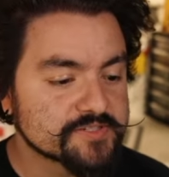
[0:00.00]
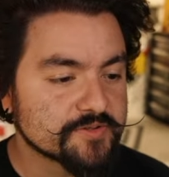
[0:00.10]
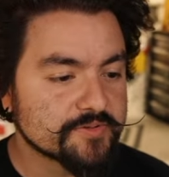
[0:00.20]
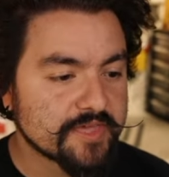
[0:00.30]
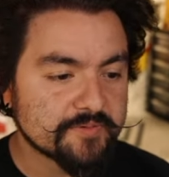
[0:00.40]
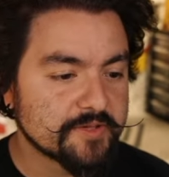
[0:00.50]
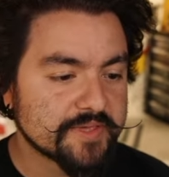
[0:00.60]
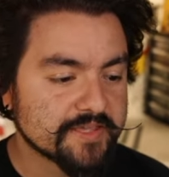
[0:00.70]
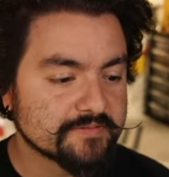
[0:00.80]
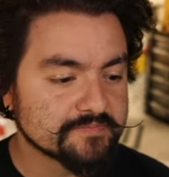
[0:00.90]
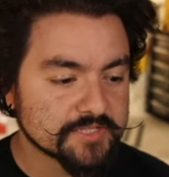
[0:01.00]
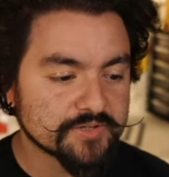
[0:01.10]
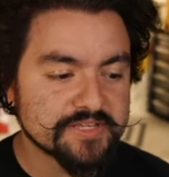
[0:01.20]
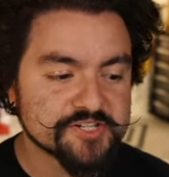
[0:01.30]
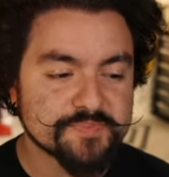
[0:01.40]
So that way we can
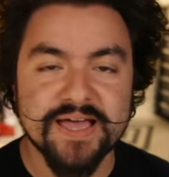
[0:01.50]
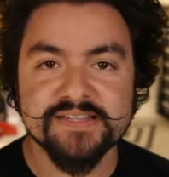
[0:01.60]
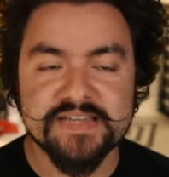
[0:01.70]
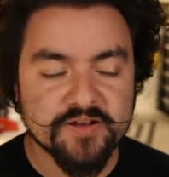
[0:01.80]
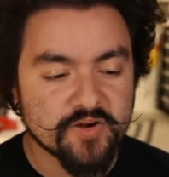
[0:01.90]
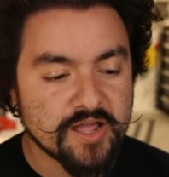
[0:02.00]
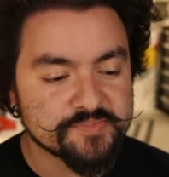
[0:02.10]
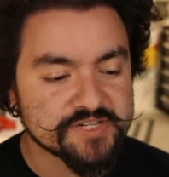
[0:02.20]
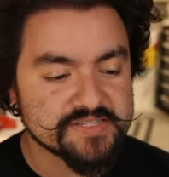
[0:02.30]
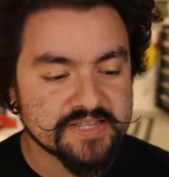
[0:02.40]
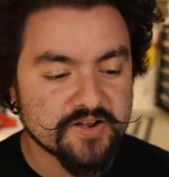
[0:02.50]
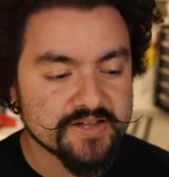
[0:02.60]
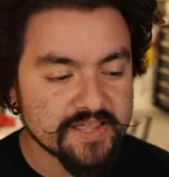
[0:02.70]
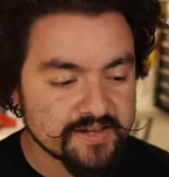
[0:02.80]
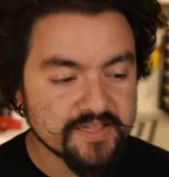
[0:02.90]
literally just pass down our options and our
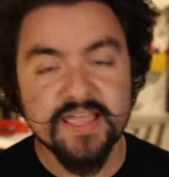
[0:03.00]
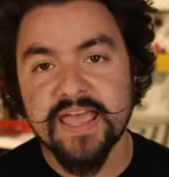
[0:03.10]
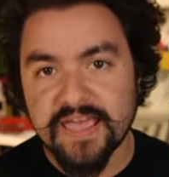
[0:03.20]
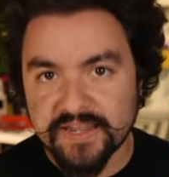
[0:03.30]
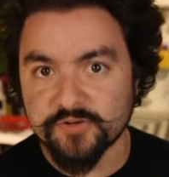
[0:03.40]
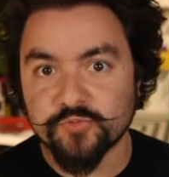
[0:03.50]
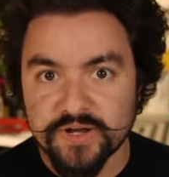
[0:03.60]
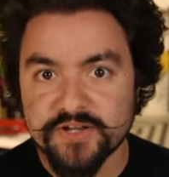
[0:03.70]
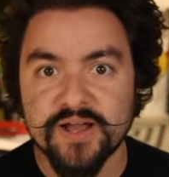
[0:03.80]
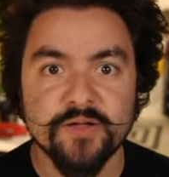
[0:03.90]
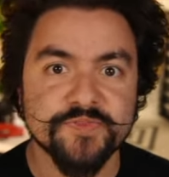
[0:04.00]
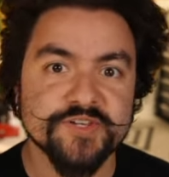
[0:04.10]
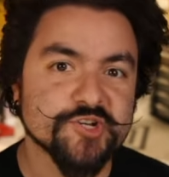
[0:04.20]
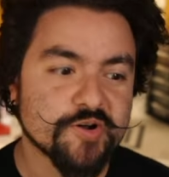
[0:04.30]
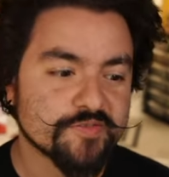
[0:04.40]
data, and it'll render out the
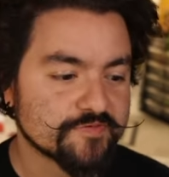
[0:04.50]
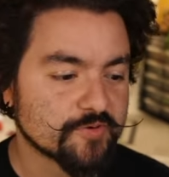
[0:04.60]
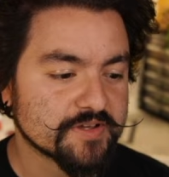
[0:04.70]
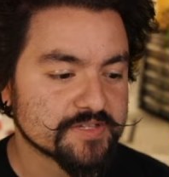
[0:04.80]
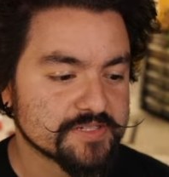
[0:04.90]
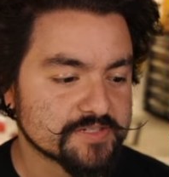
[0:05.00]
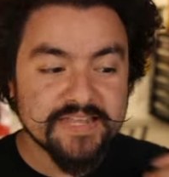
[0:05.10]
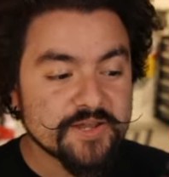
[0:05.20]
chart for us.